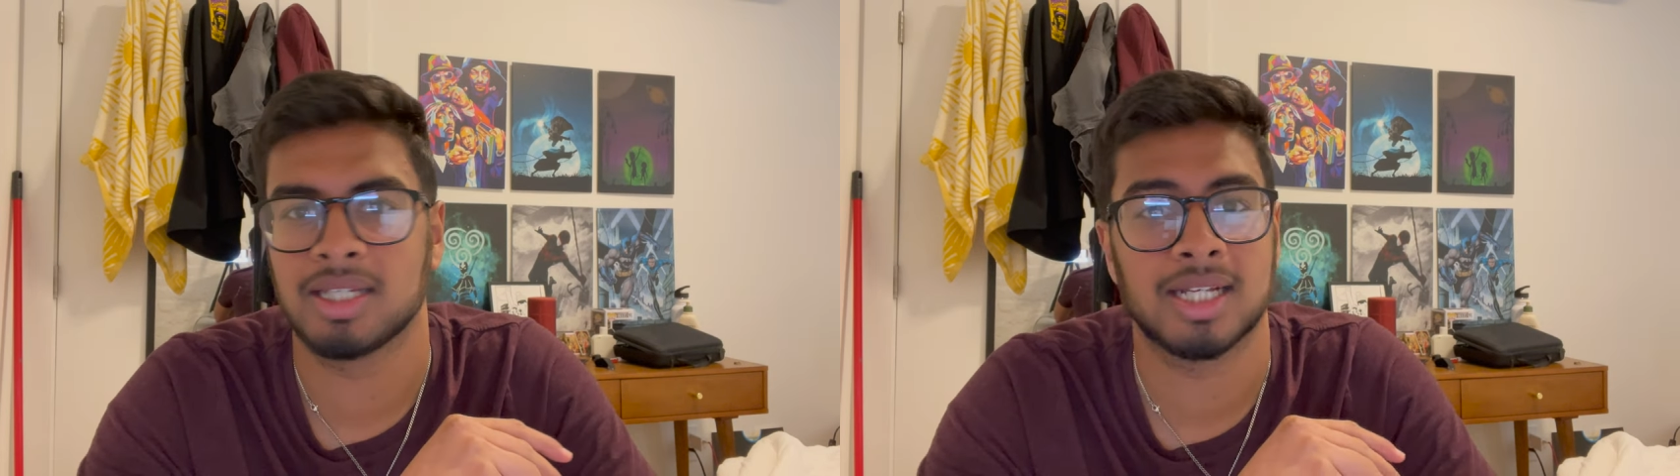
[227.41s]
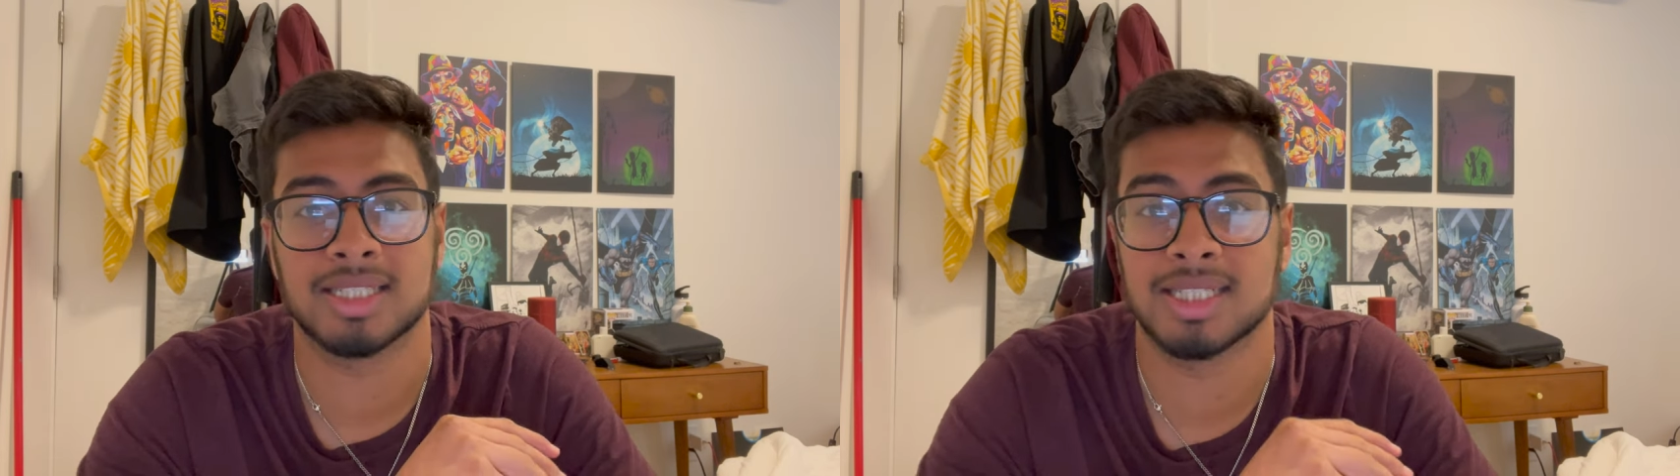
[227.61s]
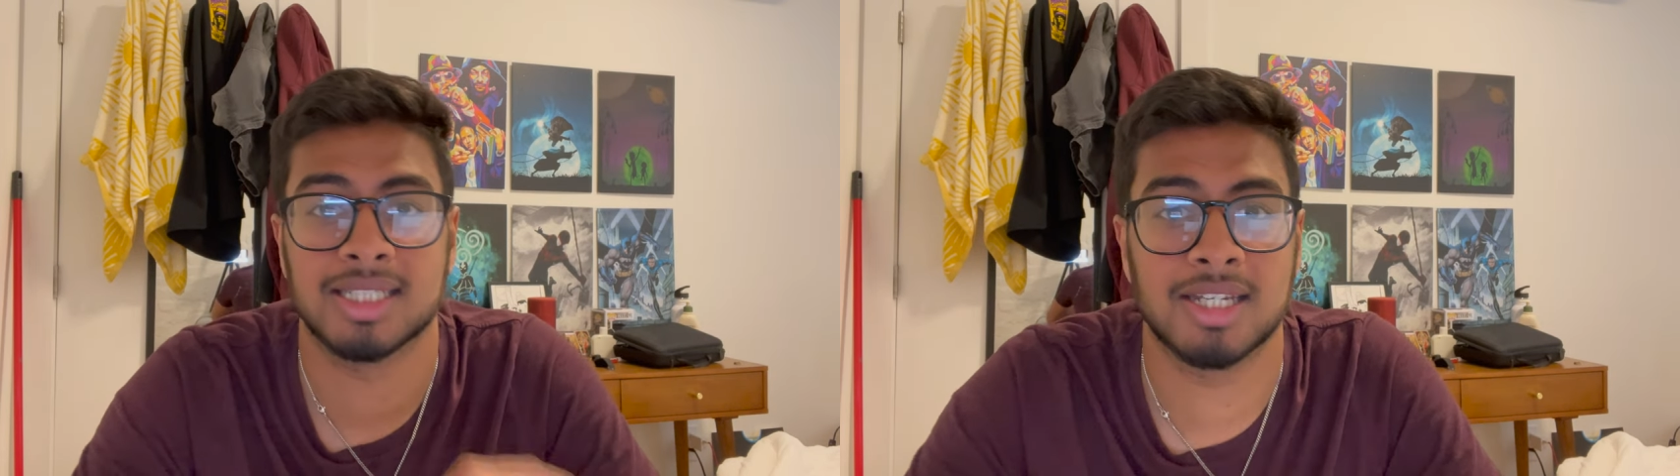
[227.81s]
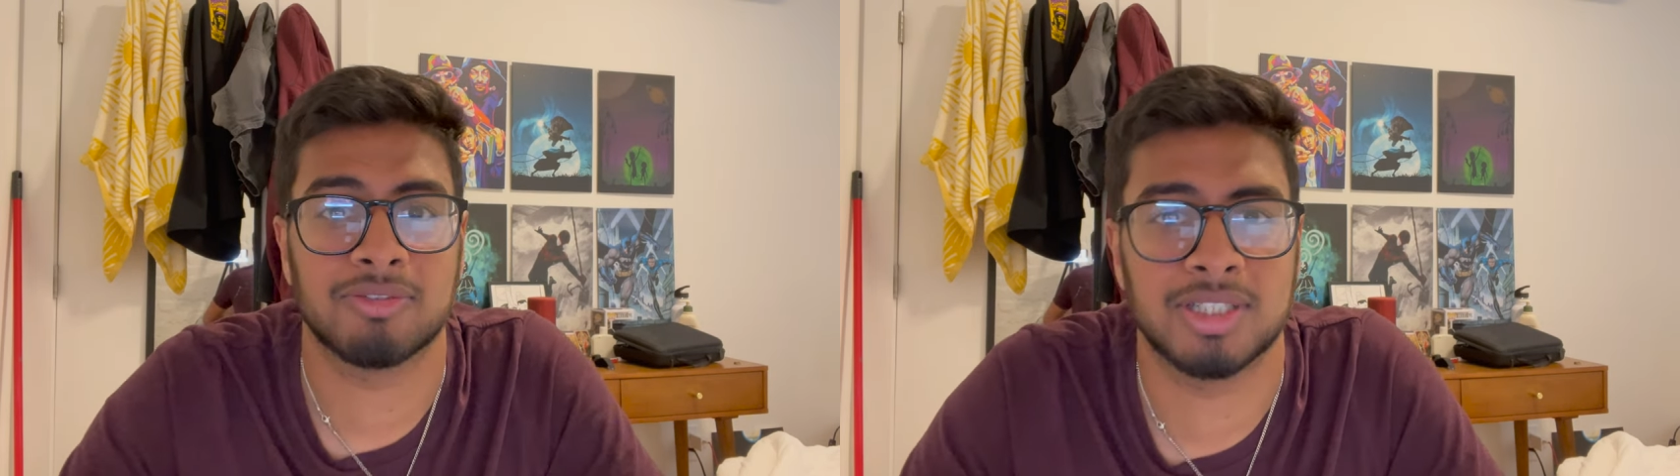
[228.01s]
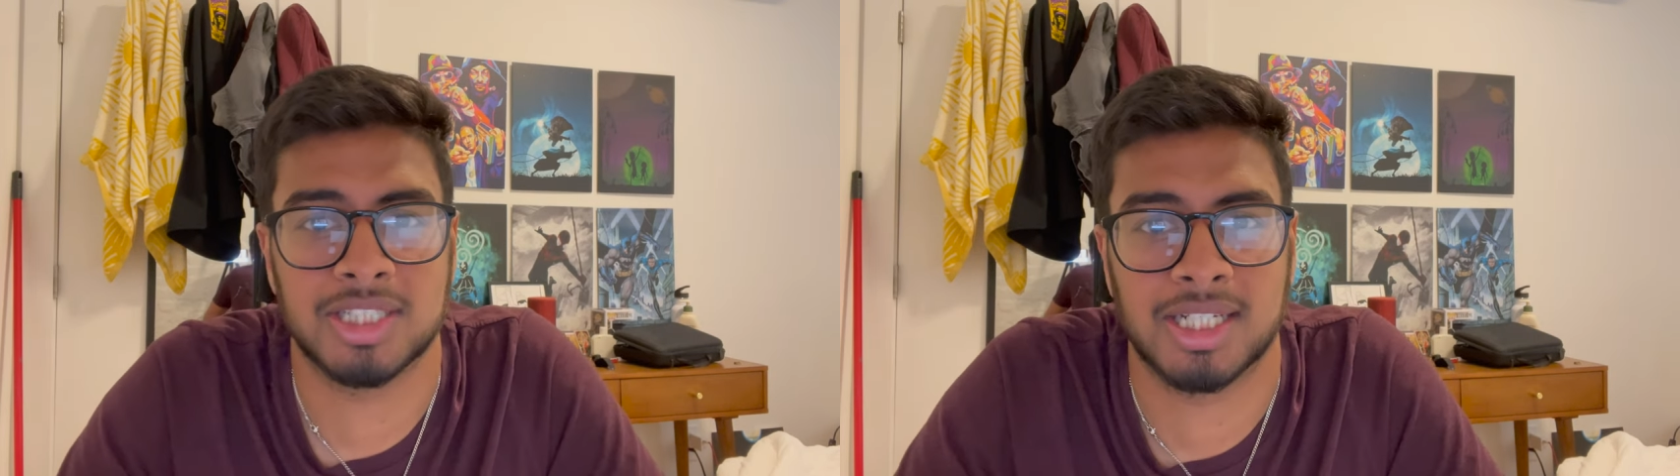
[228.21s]
I'd say
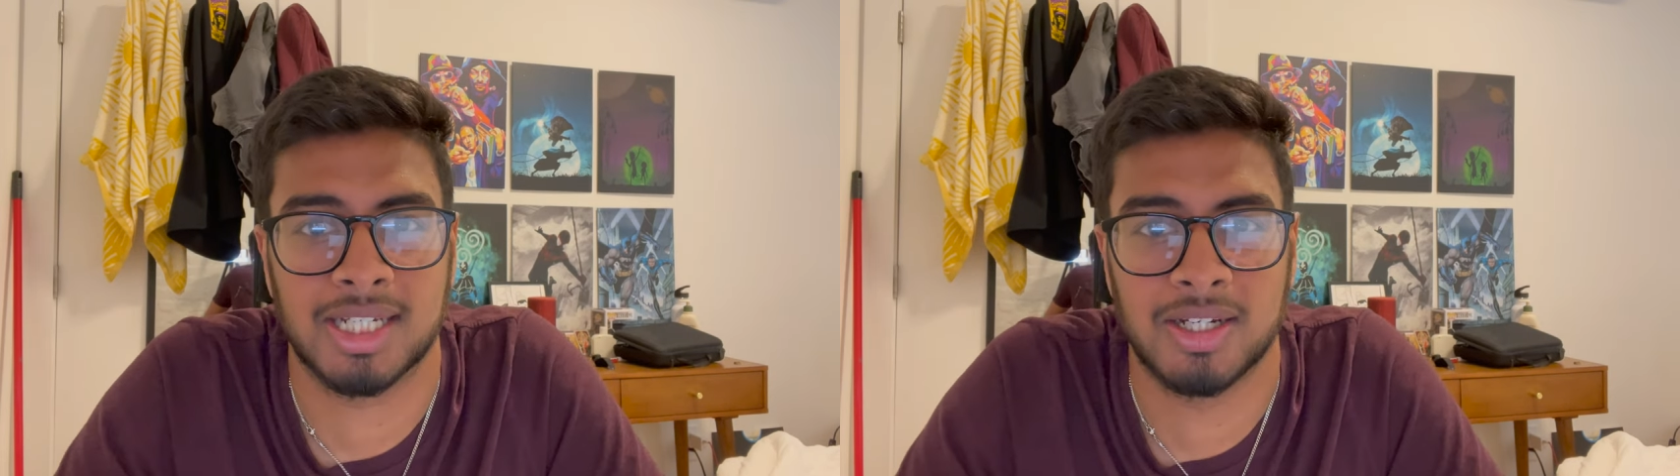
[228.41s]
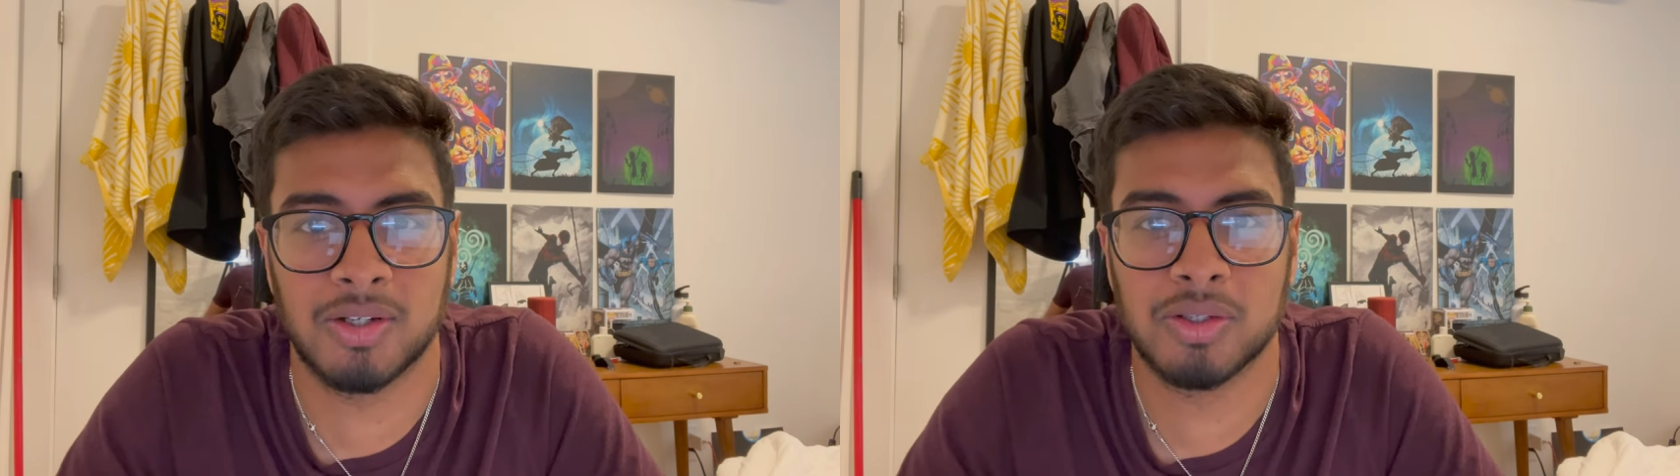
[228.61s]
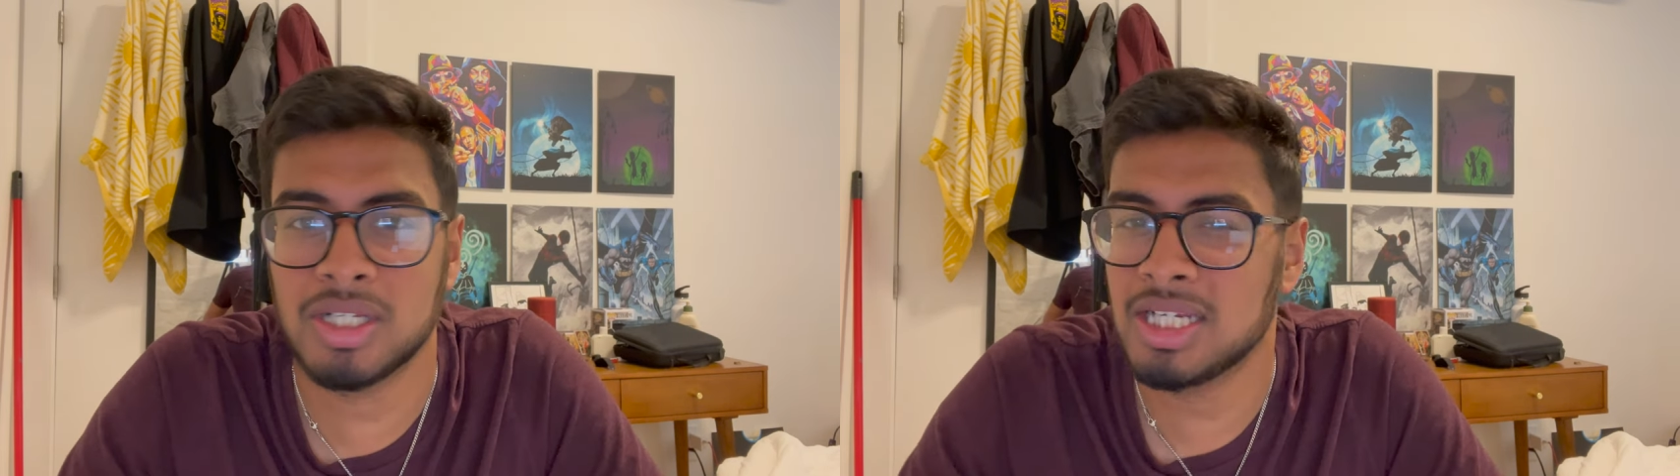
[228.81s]
definitely check it out.